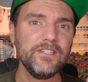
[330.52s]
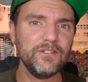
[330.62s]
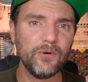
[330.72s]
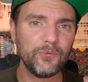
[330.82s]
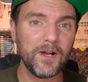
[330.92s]
is
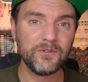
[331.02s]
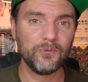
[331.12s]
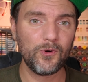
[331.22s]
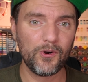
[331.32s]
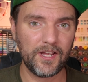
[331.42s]
no right or
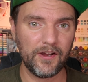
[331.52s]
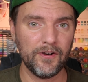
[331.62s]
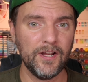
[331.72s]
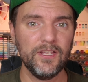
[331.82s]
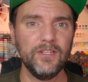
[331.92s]
wrong here.
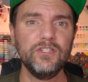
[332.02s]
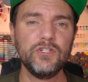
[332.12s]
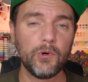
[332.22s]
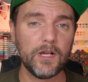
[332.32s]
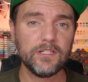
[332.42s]
Just
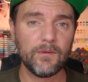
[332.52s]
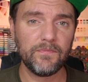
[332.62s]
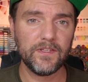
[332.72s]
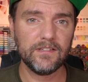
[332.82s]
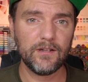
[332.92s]
try
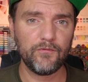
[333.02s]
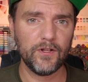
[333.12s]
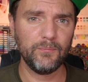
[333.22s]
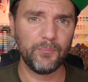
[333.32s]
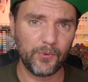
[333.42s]
something
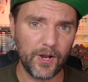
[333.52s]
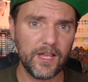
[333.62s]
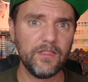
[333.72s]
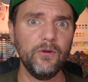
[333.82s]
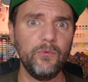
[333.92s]
different. Break the